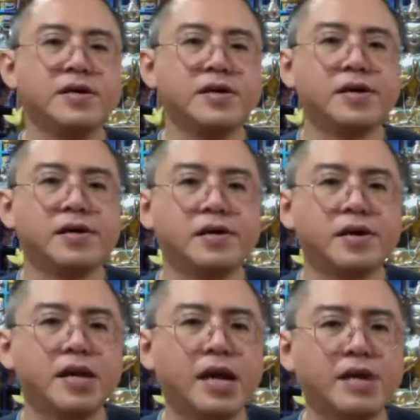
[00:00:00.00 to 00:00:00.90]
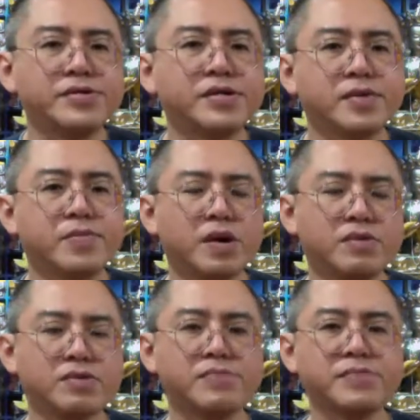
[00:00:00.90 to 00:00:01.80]
allowing and
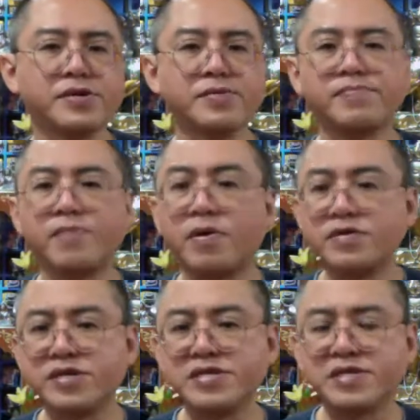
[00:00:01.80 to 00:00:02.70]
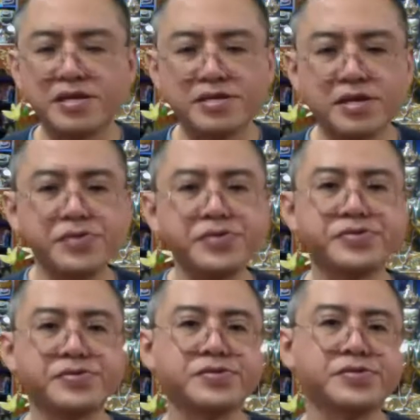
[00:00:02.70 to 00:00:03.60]
welcoming bodily
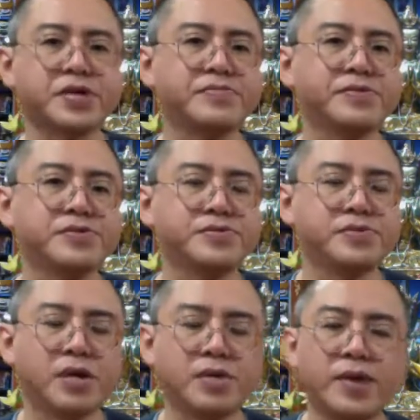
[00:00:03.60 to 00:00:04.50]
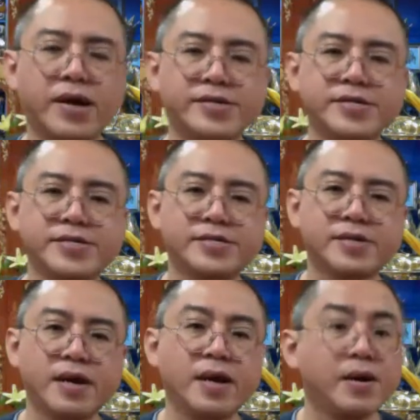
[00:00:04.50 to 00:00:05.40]
sensations to come into awareness,
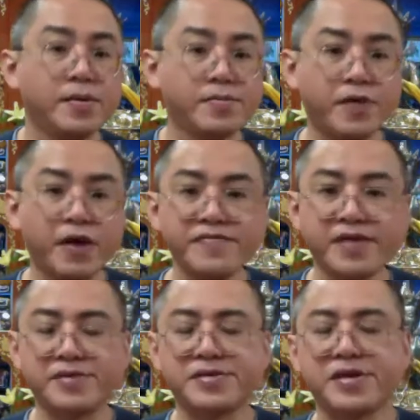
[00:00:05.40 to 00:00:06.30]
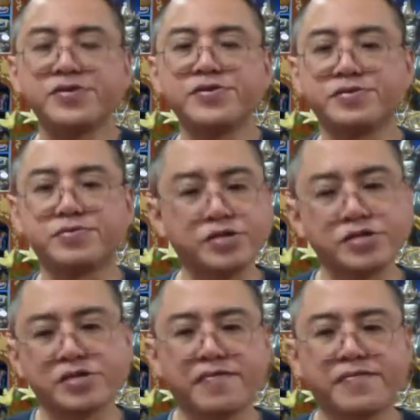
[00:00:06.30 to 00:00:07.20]
breath sensations, which
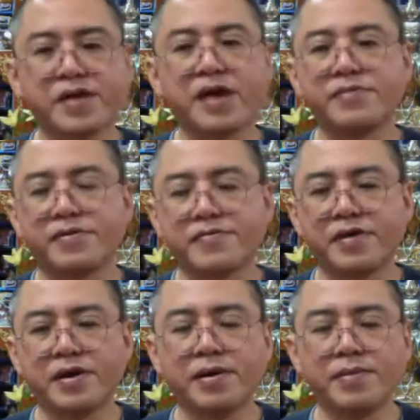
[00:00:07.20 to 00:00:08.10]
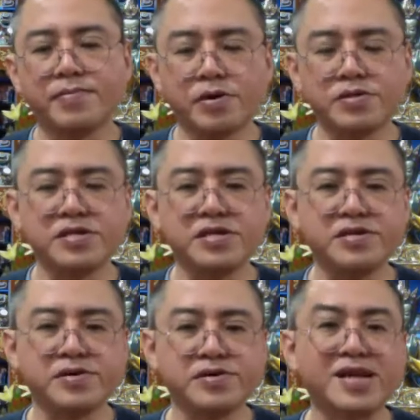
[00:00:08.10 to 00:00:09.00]
is a type of
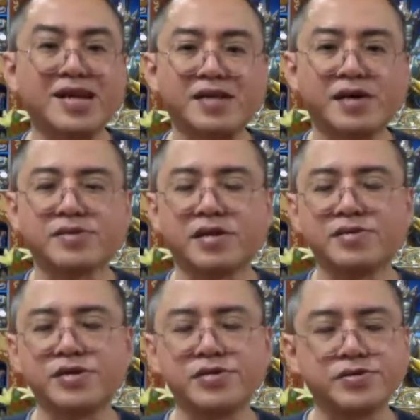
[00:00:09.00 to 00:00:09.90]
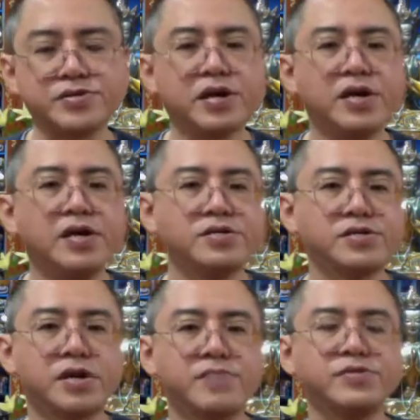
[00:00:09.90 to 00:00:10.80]
bodily or tactile sensation,
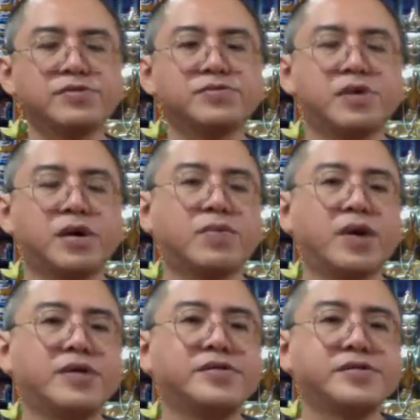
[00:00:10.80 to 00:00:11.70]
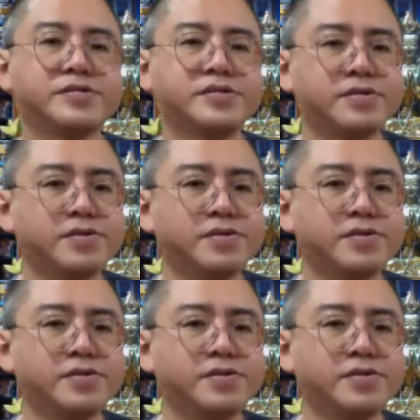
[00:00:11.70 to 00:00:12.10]
to come into awareness,